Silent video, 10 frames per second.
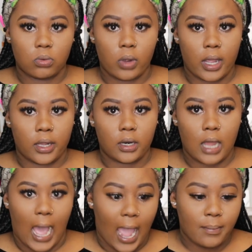when
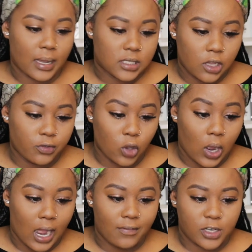I myself
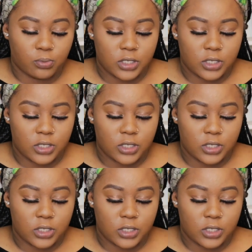don't have as